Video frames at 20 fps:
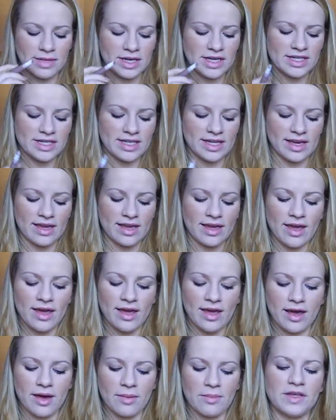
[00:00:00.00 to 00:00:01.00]
minty.
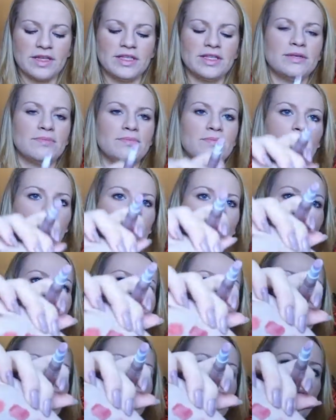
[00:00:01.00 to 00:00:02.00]
This is
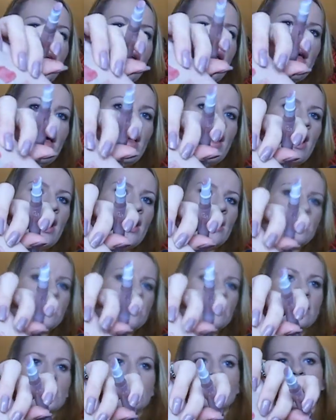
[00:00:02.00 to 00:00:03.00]
Bark,
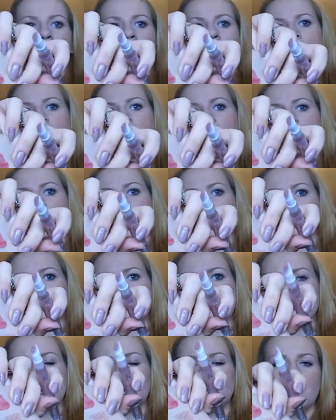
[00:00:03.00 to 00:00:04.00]
and this is
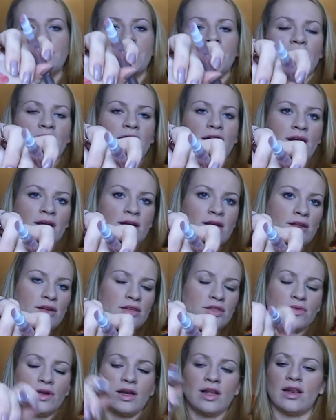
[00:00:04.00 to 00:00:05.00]
a much sheerer colour. It
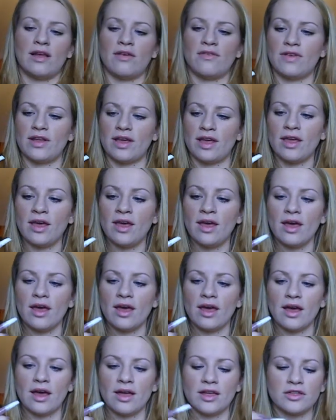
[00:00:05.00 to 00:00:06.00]
looks really lovely.
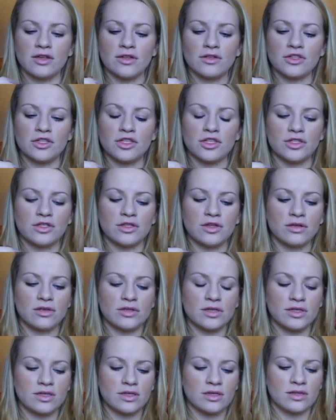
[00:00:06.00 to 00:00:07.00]
Dulce
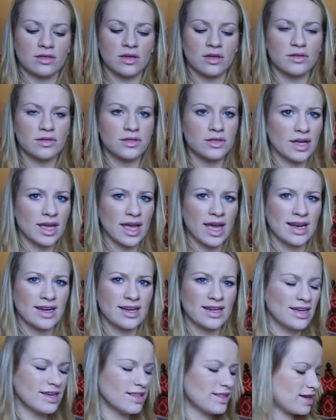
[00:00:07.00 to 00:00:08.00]

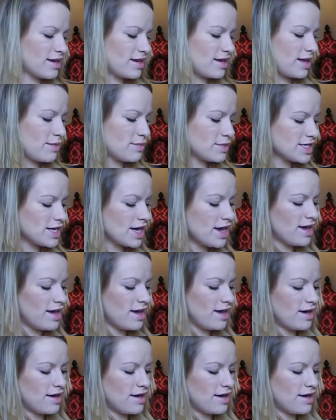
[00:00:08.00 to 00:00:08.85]
Candy, I think her name is.